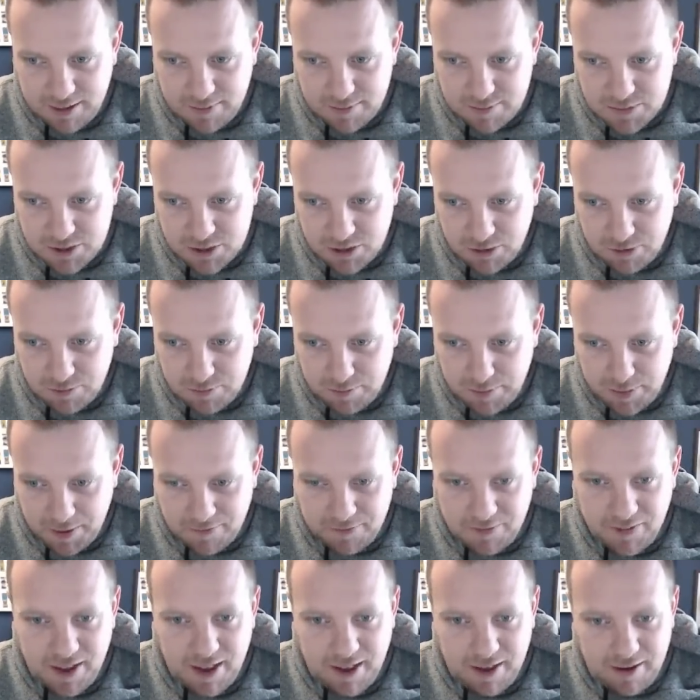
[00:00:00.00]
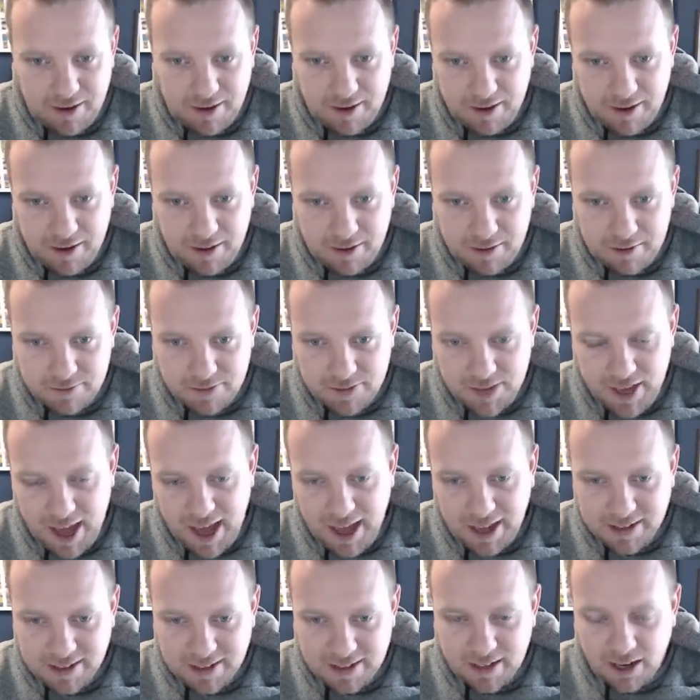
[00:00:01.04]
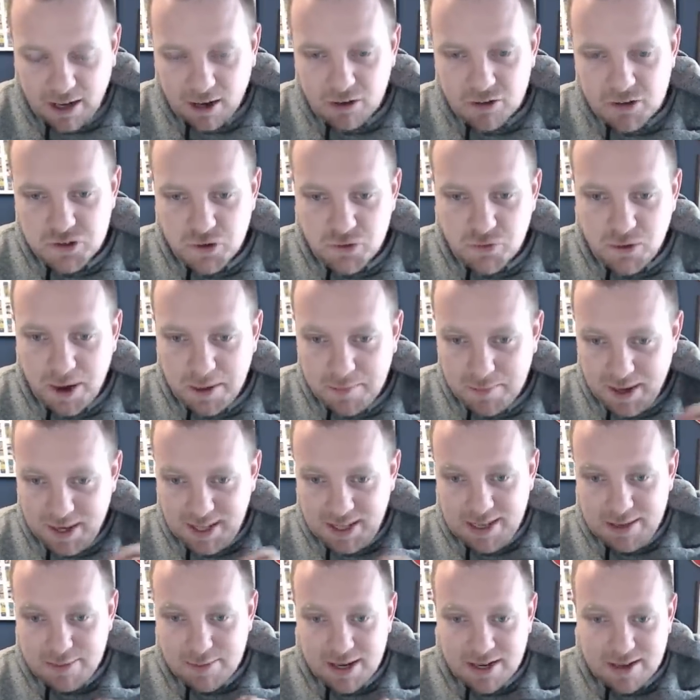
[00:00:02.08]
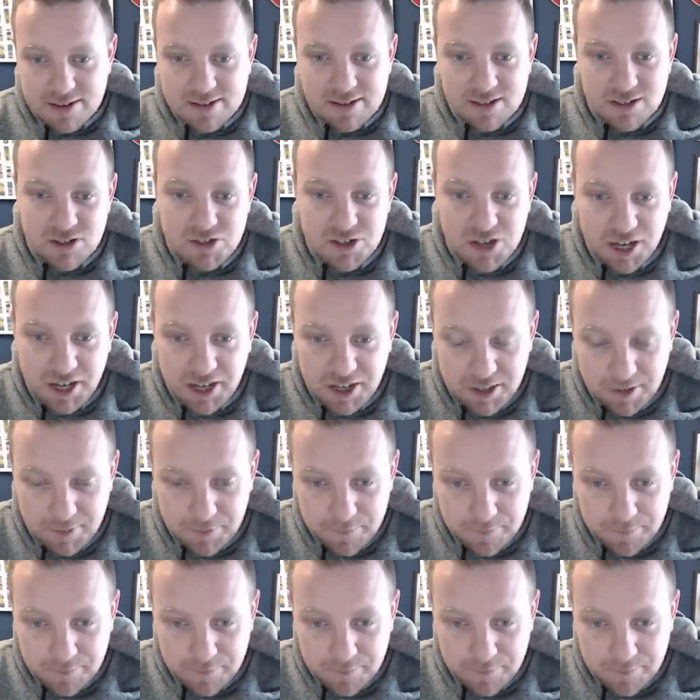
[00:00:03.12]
So big fan of that. And I also write my emails in Jade.